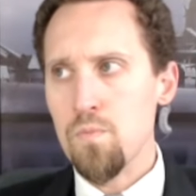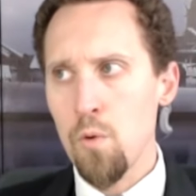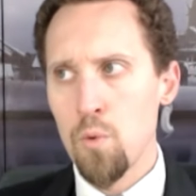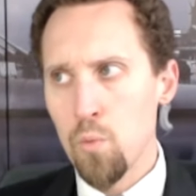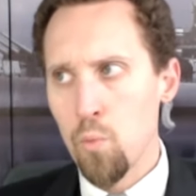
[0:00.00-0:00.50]

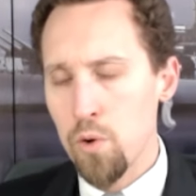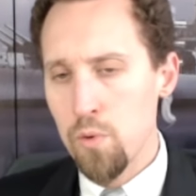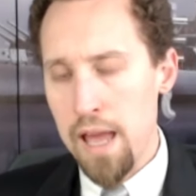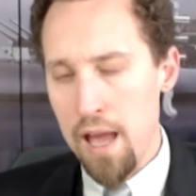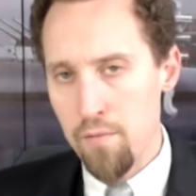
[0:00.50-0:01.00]
what do
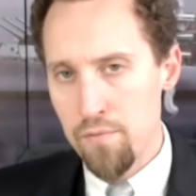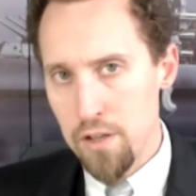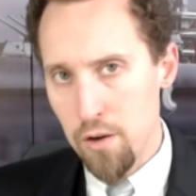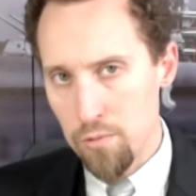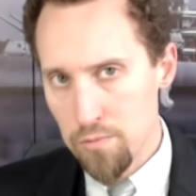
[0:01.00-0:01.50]
we have
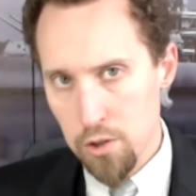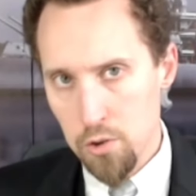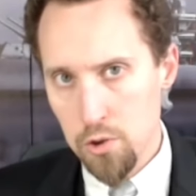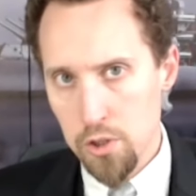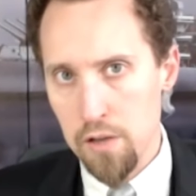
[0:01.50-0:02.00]
you know
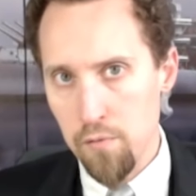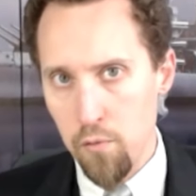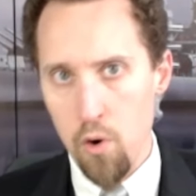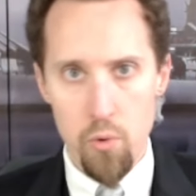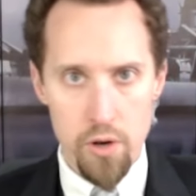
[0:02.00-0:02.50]
lo- looking
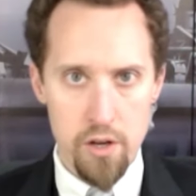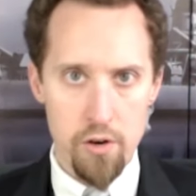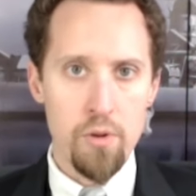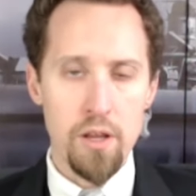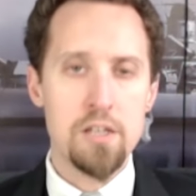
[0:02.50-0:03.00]
forward
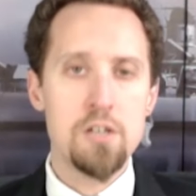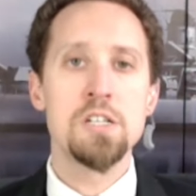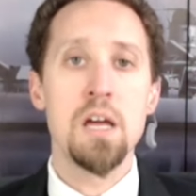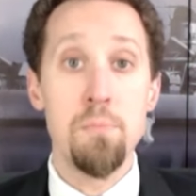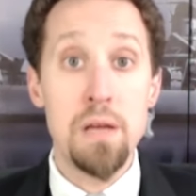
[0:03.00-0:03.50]
here like you
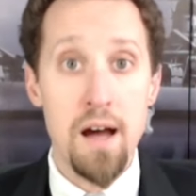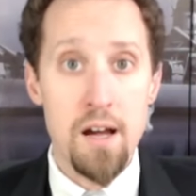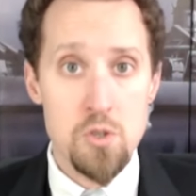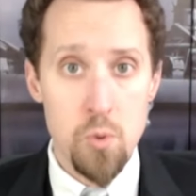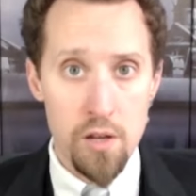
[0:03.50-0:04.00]
said
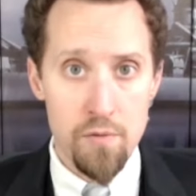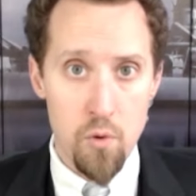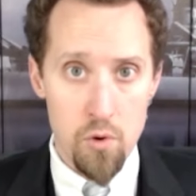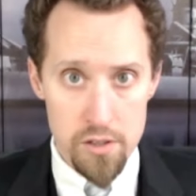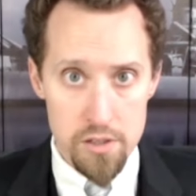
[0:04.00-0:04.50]
beyond
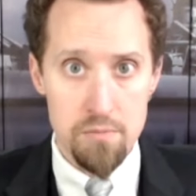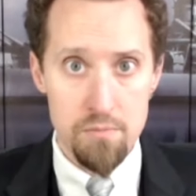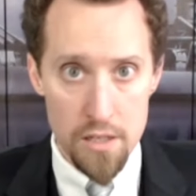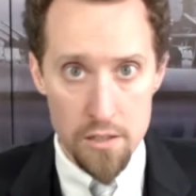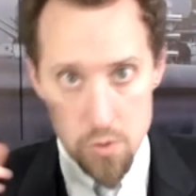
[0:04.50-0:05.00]
24 into
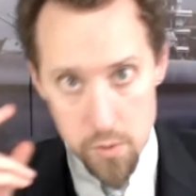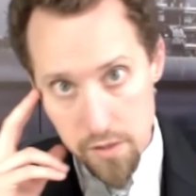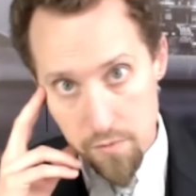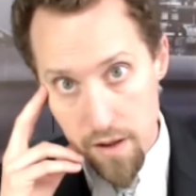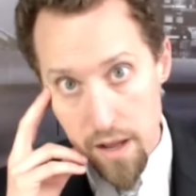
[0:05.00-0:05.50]
into
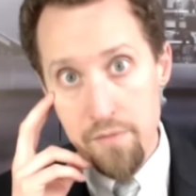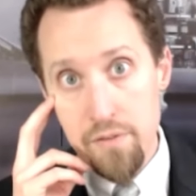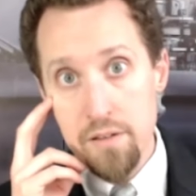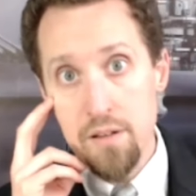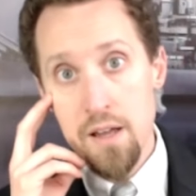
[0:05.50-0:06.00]
25
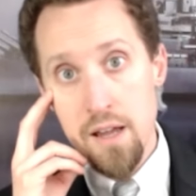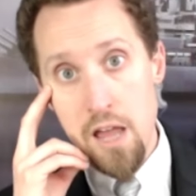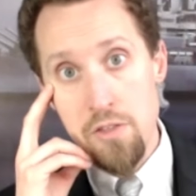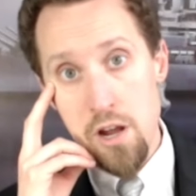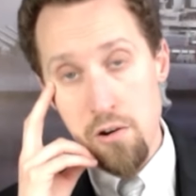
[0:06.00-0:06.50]
and
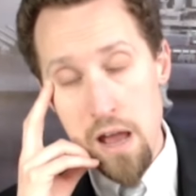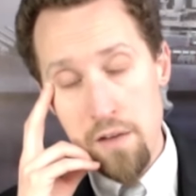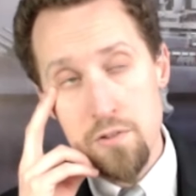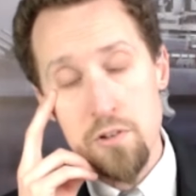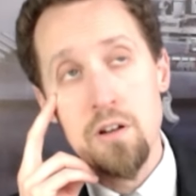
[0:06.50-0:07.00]
and
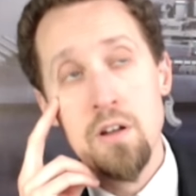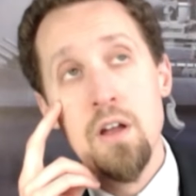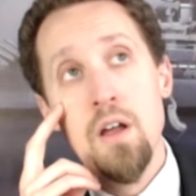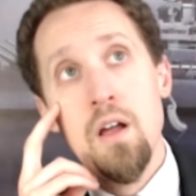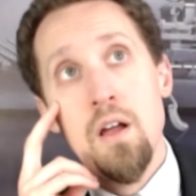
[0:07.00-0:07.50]
thereafter
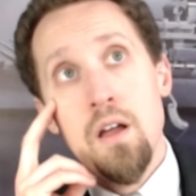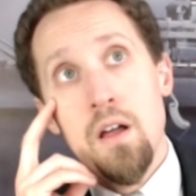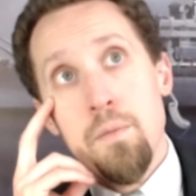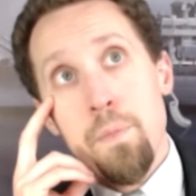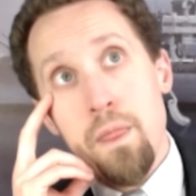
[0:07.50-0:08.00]

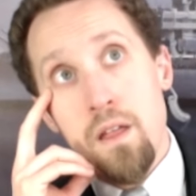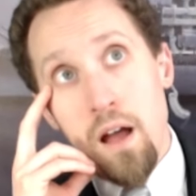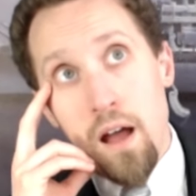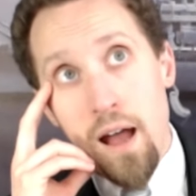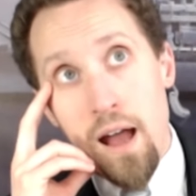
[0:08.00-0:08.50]

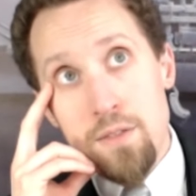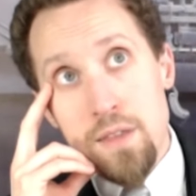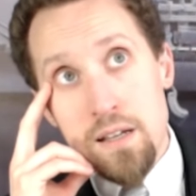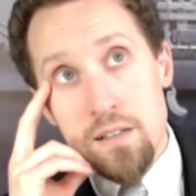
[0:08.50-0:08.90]
I think a